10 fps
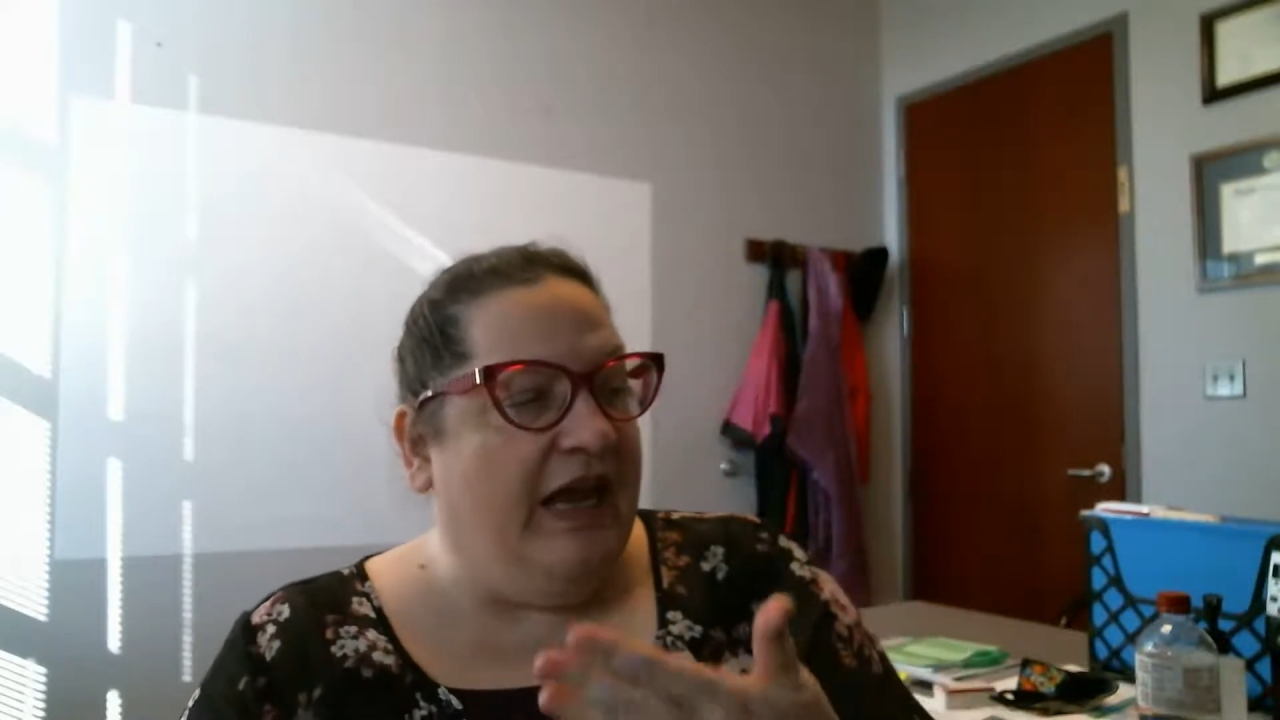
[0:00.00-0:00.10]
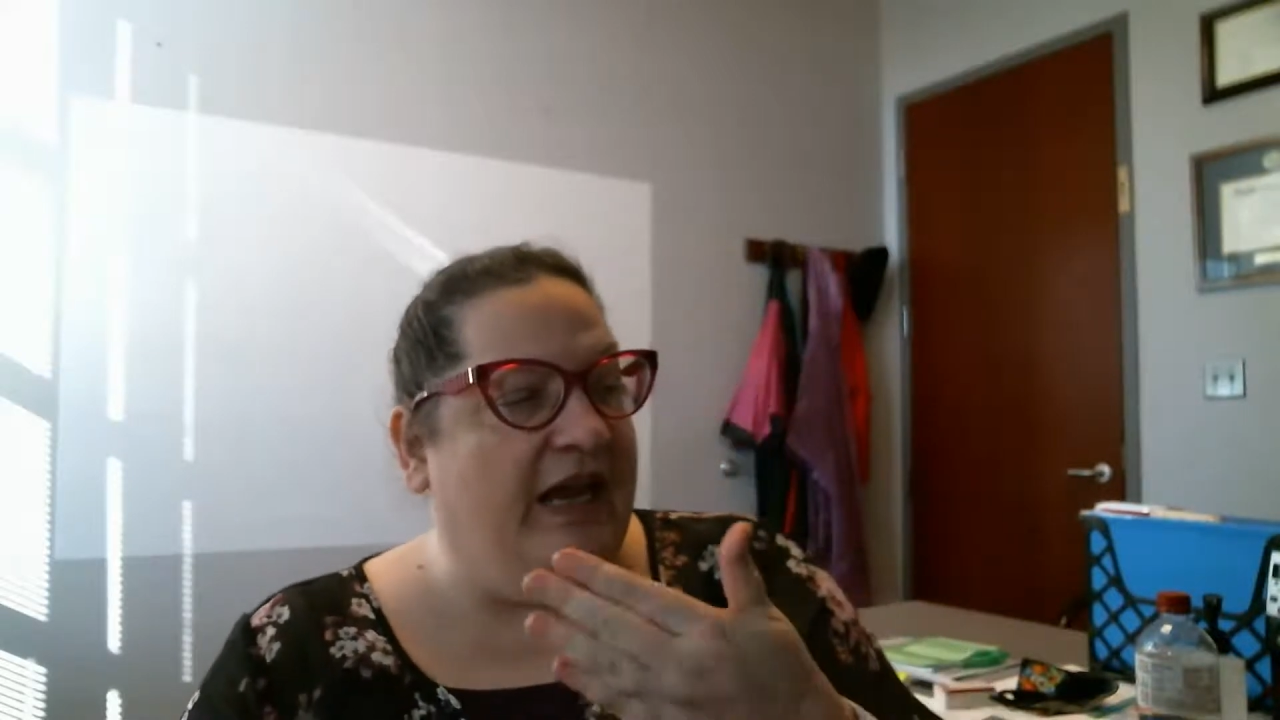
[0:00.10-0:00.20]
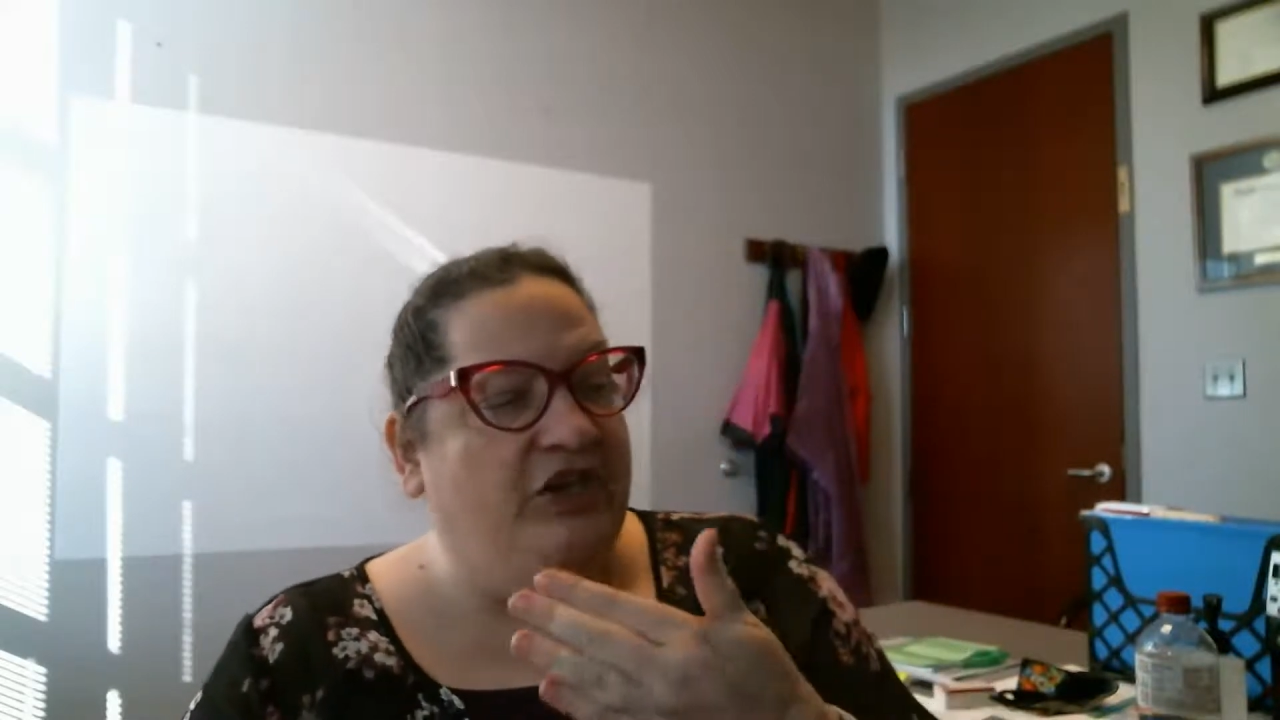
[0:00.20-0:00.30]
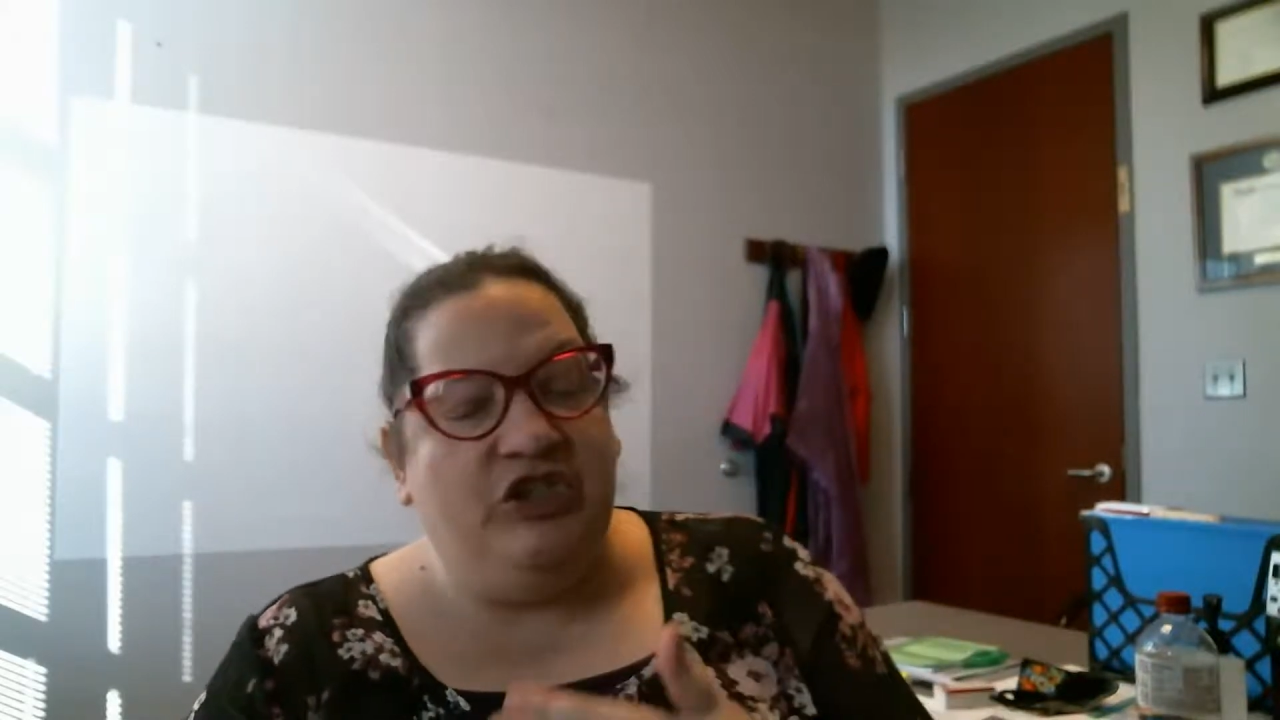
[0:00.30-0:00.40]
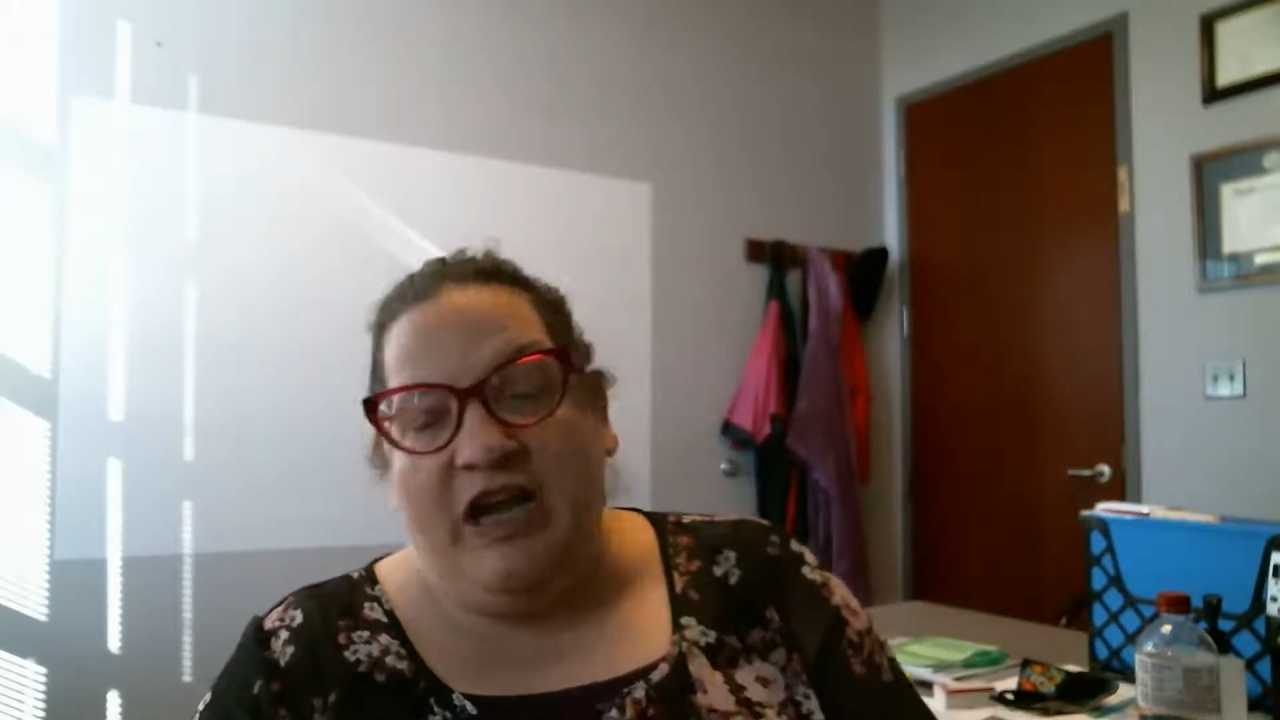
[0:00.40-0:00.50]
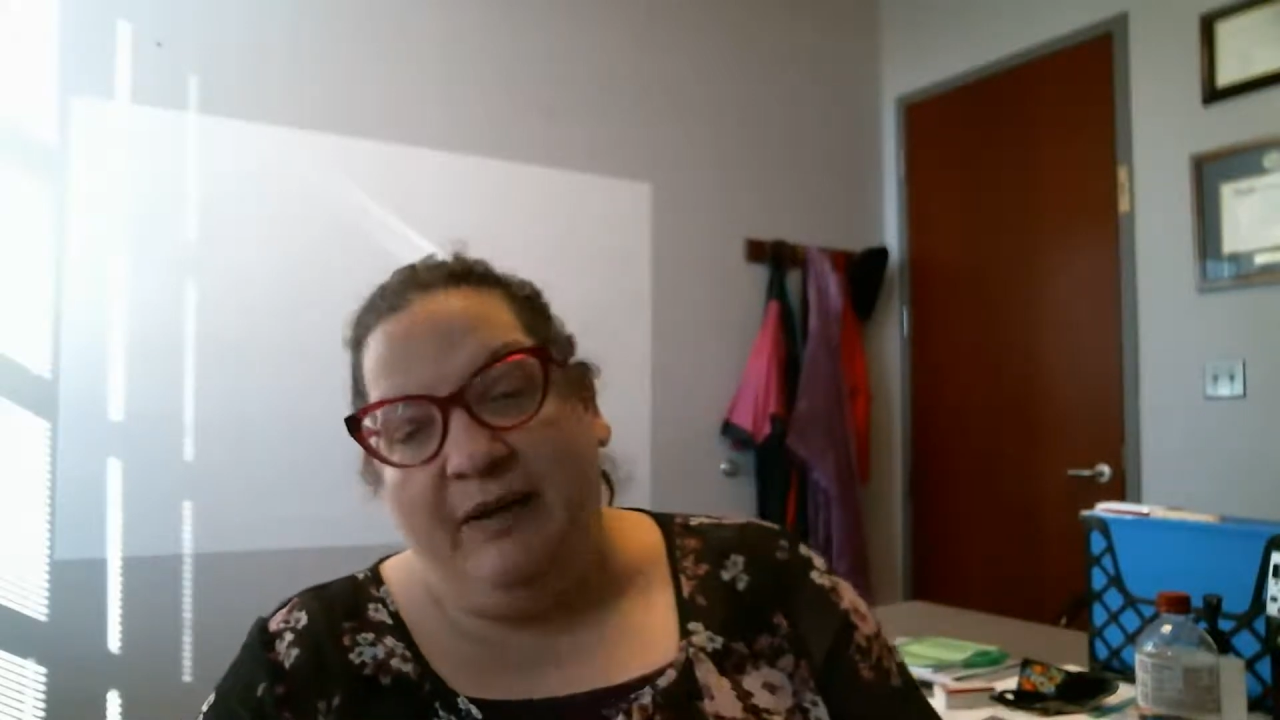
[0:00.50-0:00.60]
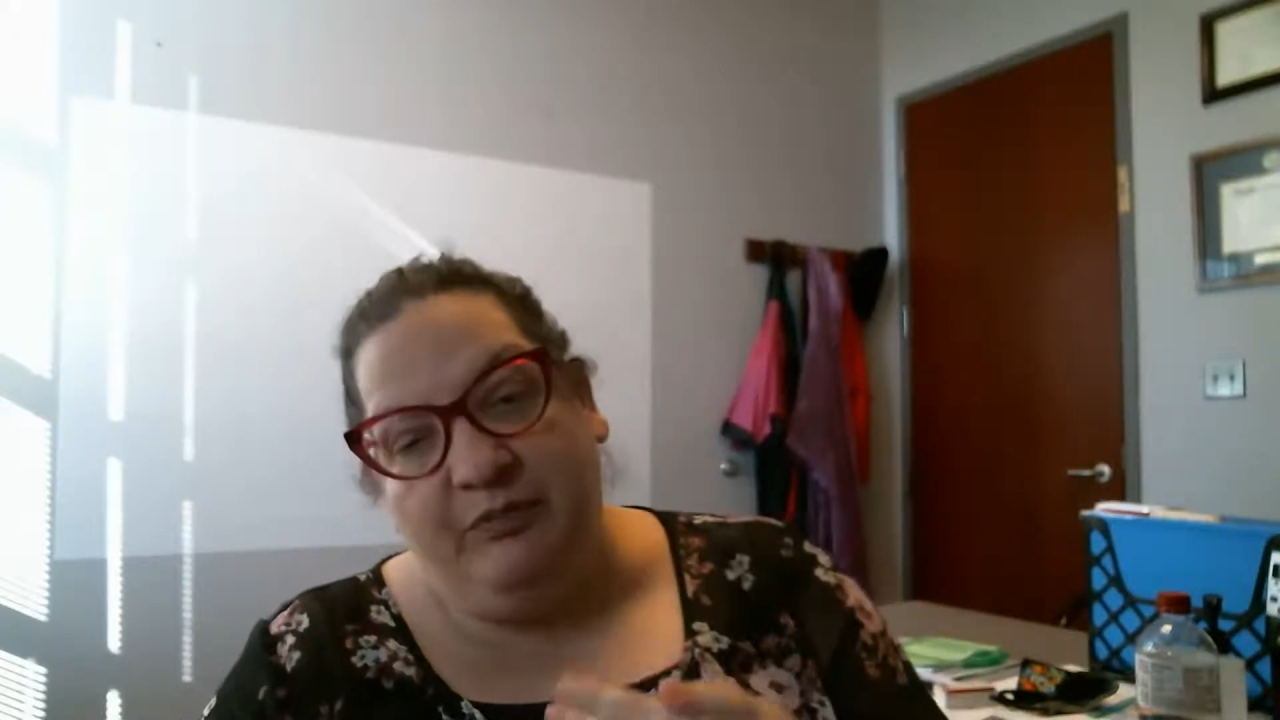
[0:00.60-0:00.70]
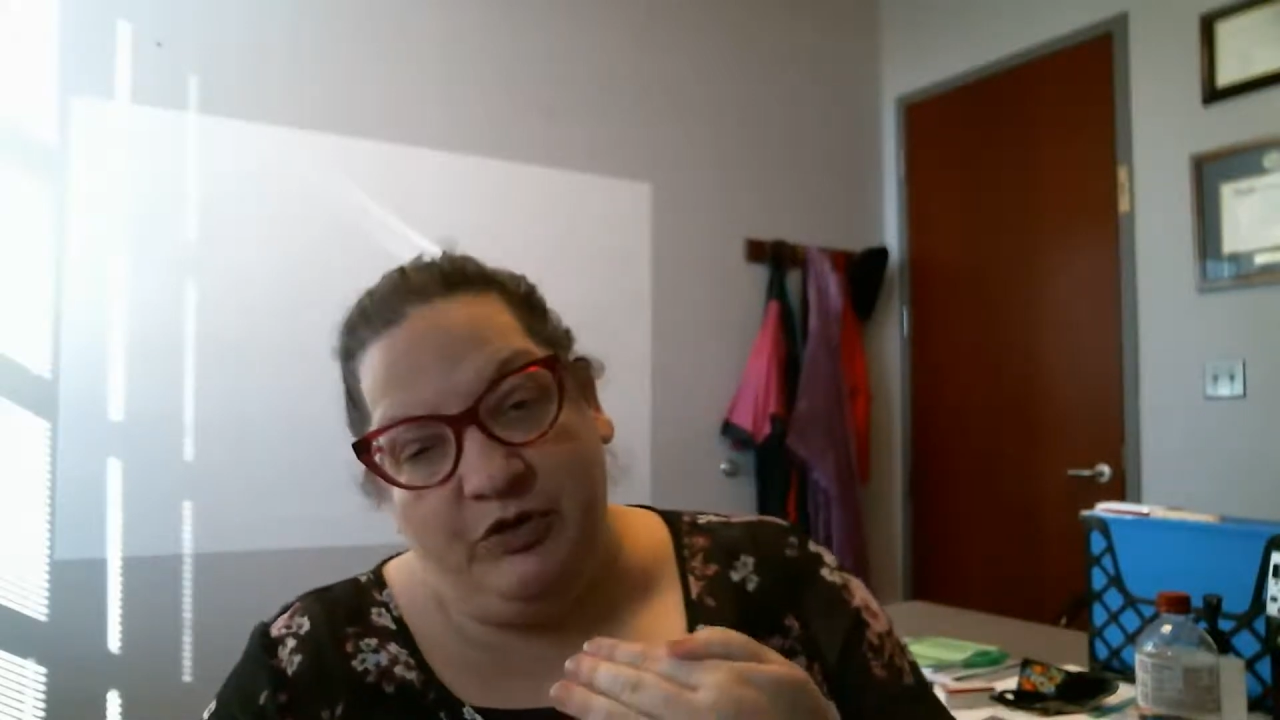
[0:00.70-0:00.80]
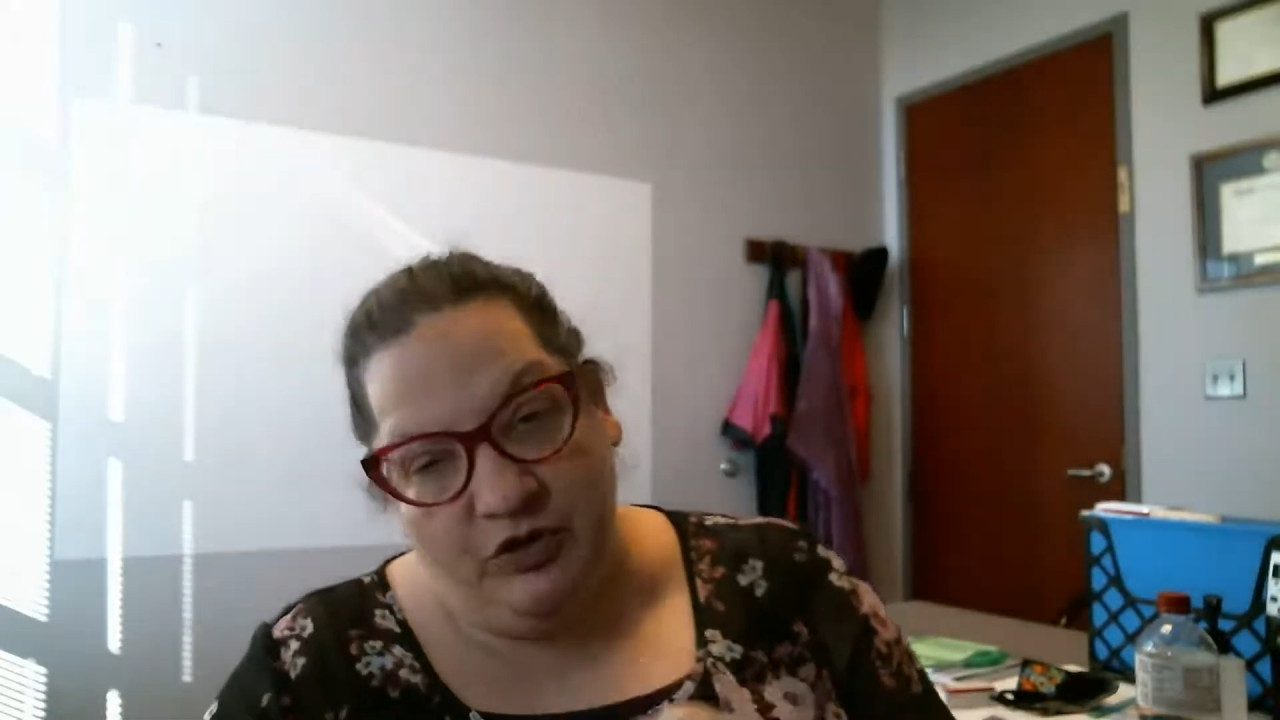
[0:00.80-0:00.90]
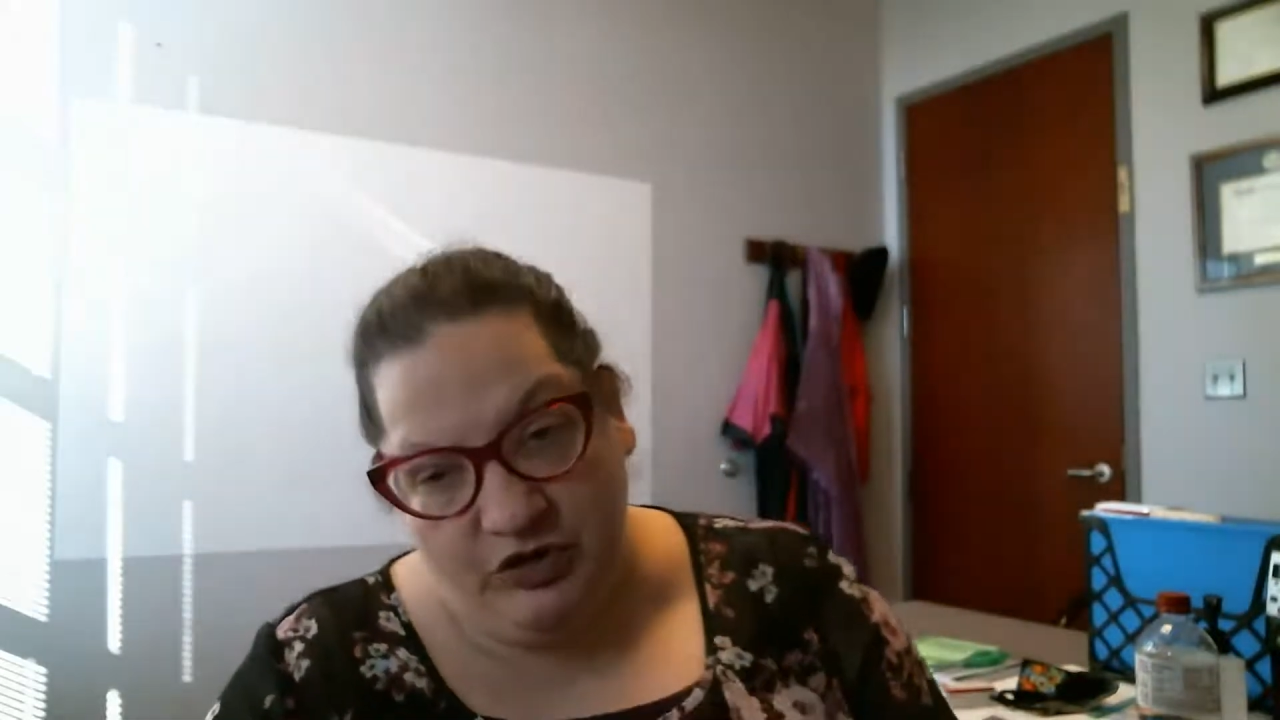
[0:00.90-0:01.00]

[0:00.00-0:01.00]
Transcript: a chapter